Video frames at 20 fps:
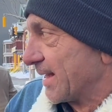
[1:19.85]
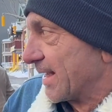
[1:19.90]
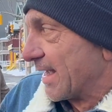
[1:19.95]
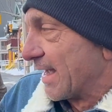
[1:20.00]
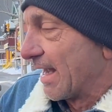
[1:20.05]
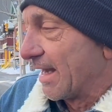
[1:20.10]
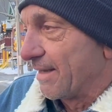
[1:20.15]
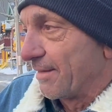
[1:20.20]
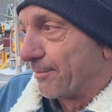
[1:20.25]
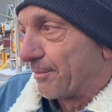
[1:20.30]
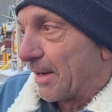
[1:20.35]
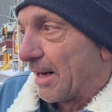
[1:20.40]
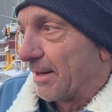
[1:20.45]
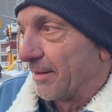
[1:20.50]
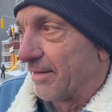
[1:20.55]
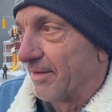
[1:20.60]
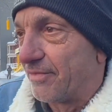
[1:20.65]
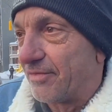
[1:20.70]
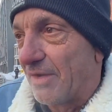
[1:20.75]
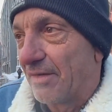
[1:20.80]
I had
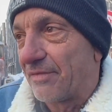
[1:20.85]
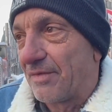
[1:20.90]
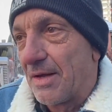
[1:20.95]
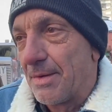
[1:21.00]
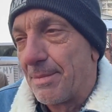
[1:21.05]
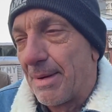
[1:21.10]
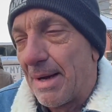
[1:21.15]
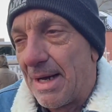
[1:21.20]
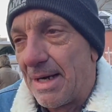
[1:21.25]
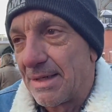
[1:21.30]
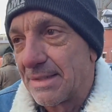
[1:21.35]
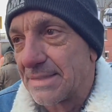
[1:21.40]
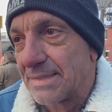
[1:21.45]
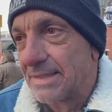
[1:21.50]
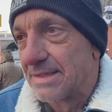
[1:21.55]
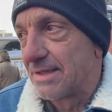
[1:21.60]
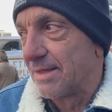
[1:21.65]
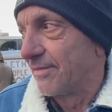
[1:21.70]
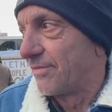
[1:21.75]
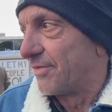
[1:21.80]
probably 50
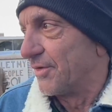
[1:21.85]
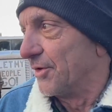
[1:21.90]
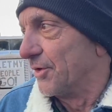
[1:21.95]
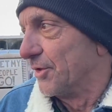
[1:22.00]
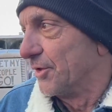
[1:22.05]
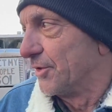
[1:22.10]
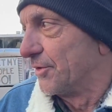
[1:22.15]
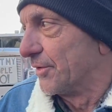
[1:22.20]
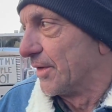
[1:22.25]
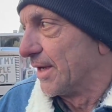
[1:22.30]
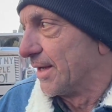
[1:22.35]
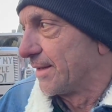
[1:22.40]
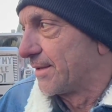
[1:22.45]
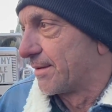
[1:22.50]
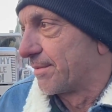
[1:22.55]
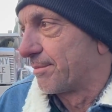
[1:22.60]
boxes of food with